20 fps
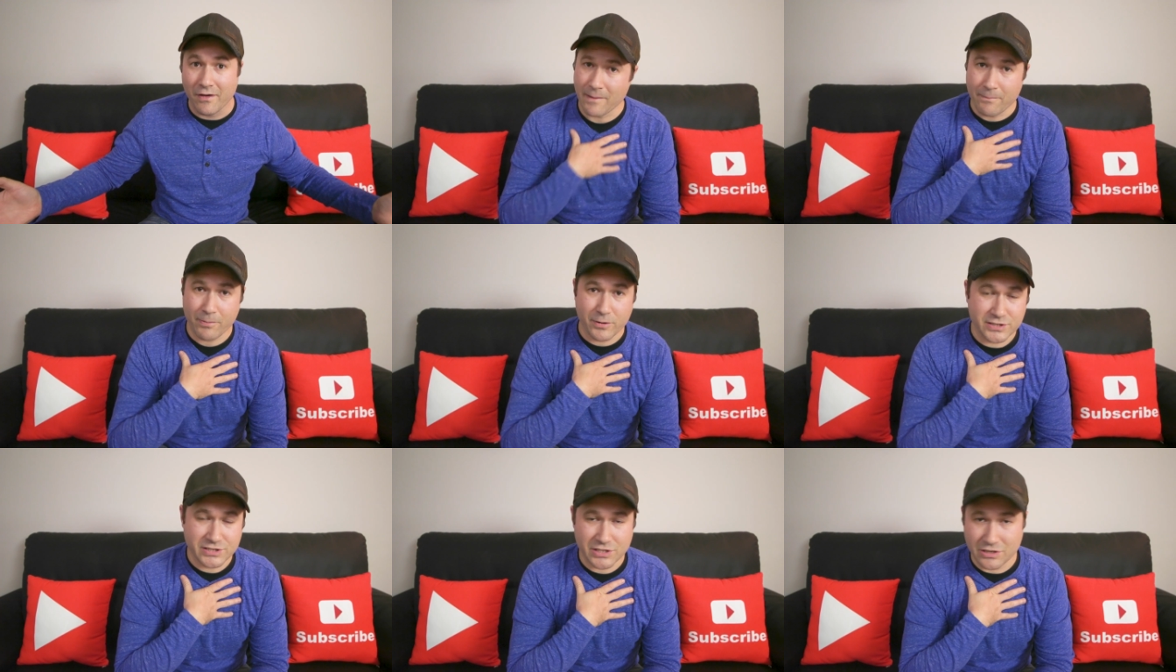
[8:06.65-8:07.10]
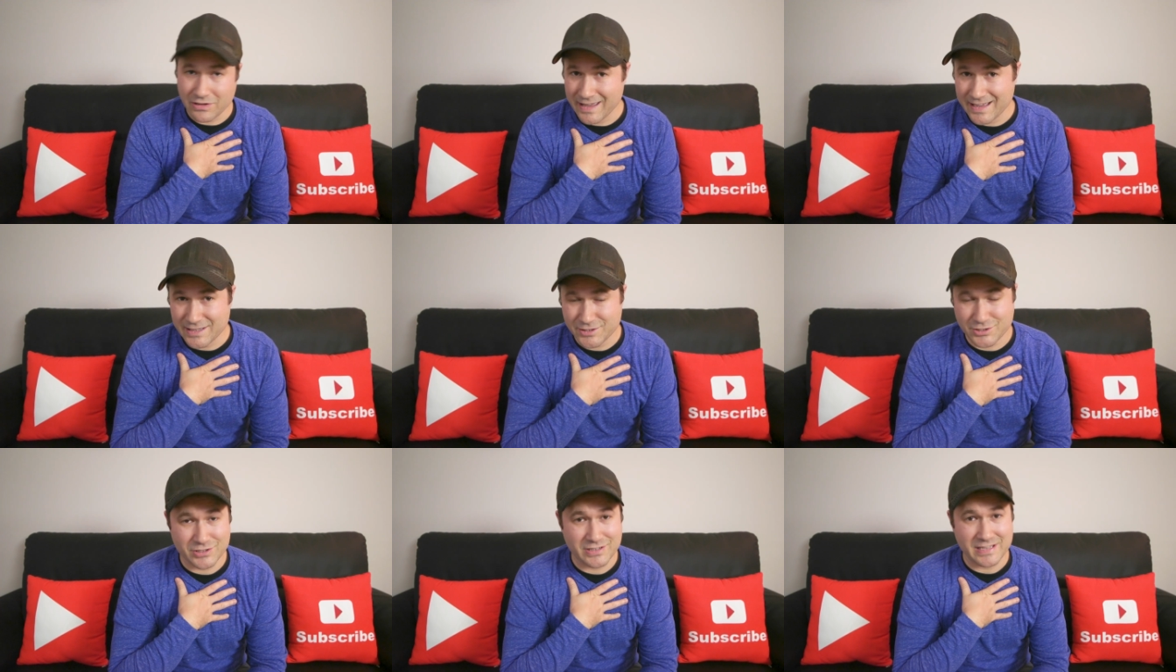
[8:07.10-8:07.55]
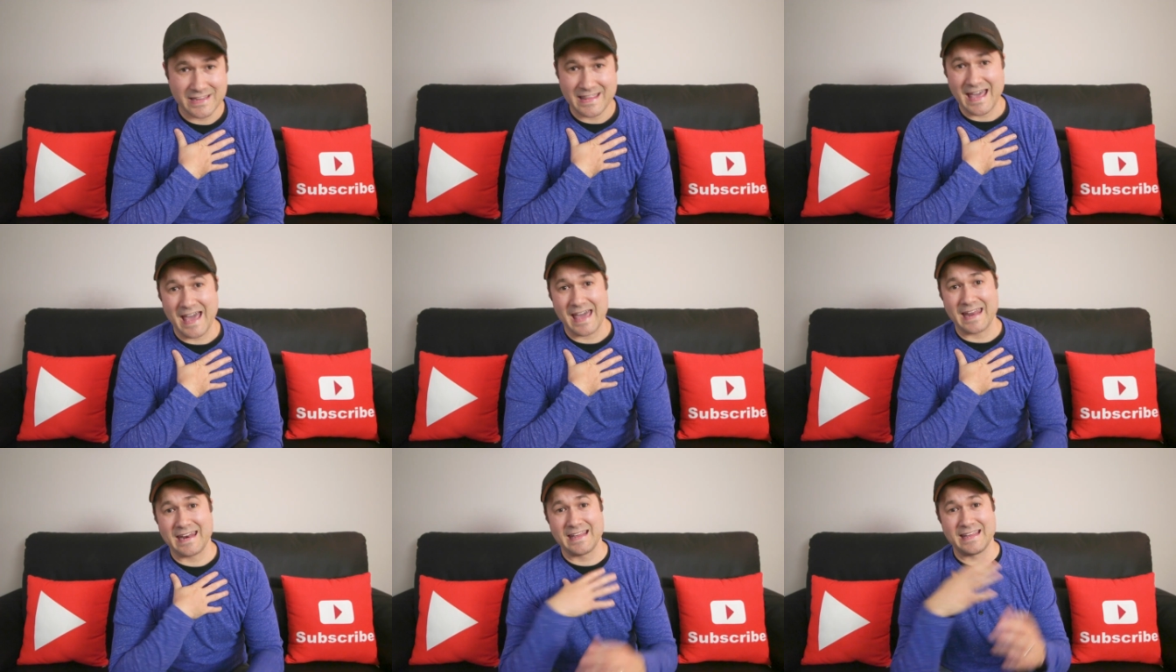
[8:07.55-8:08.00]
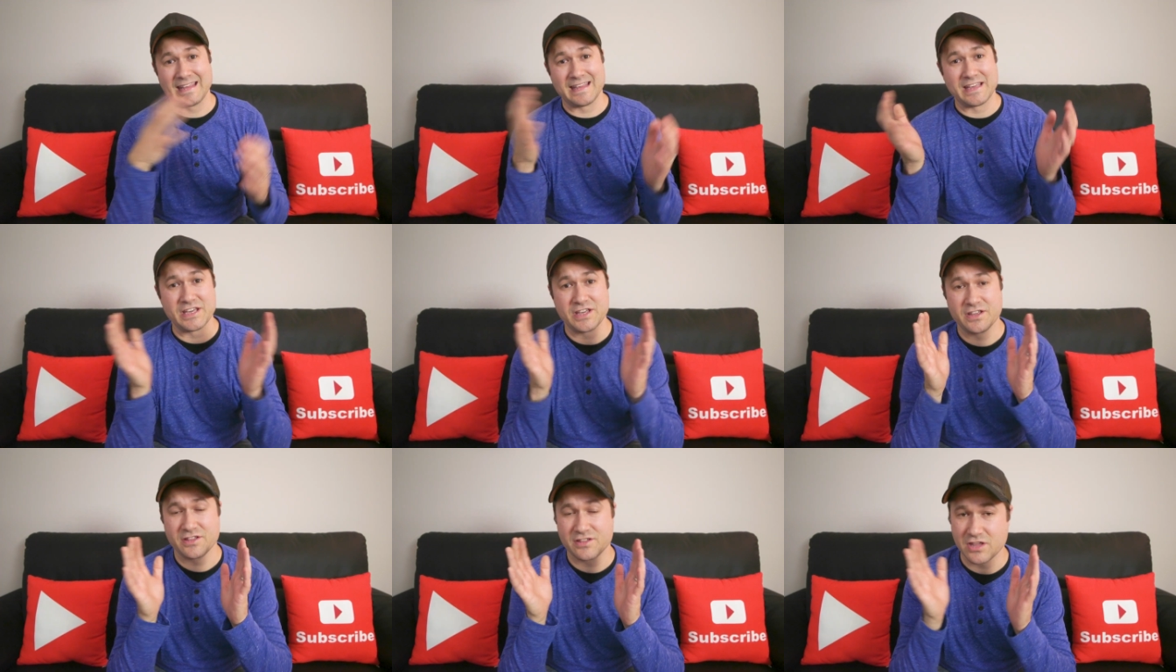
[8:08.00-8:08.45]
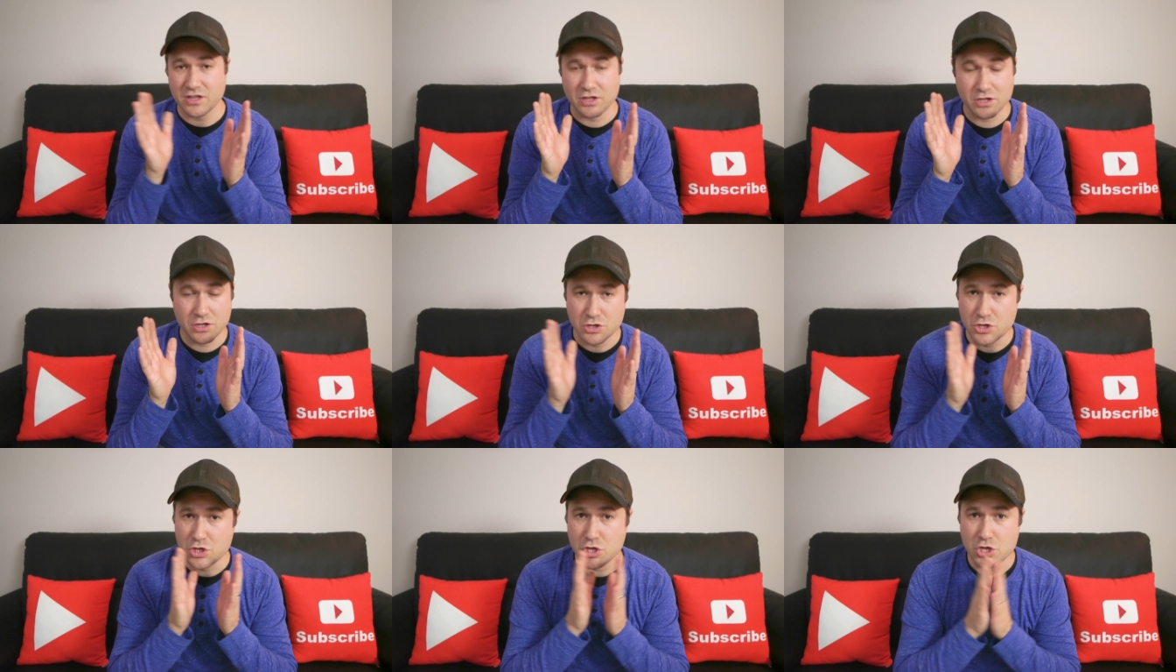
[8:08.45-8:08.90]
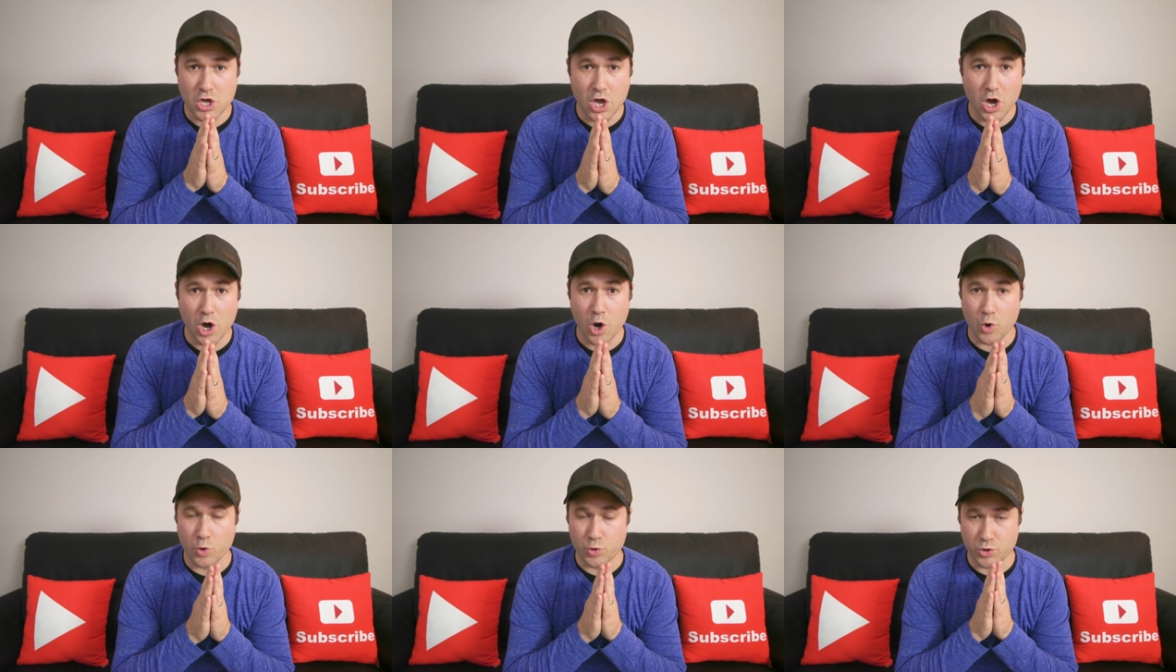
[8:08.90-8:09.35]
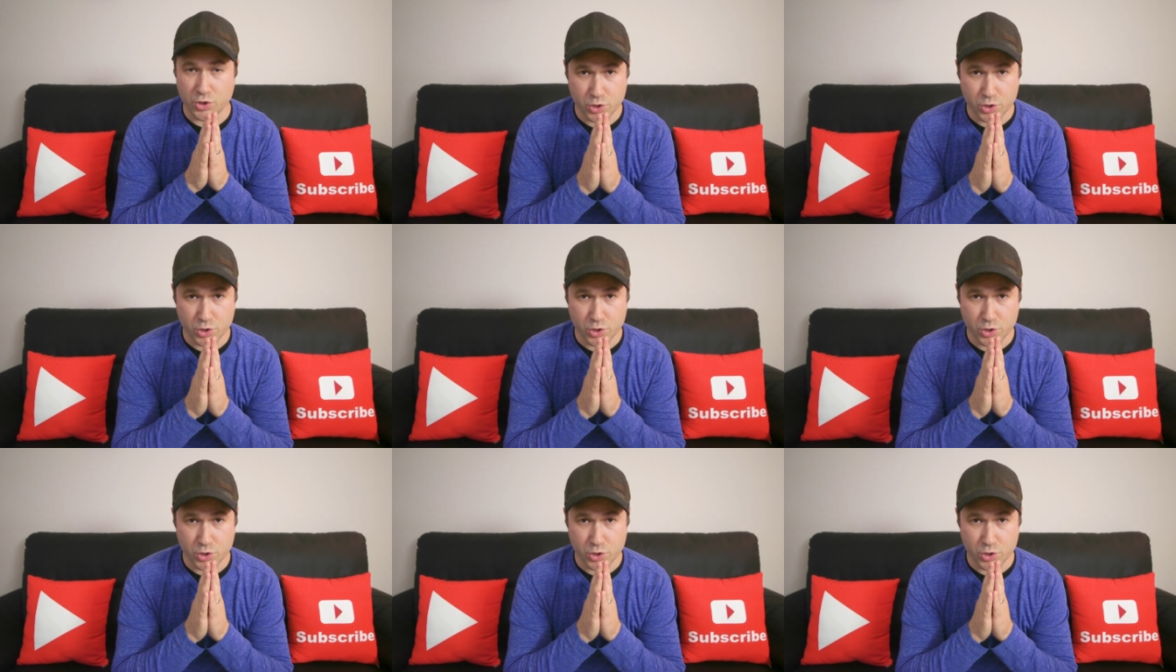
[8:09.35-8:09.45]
My personal answer to that is no,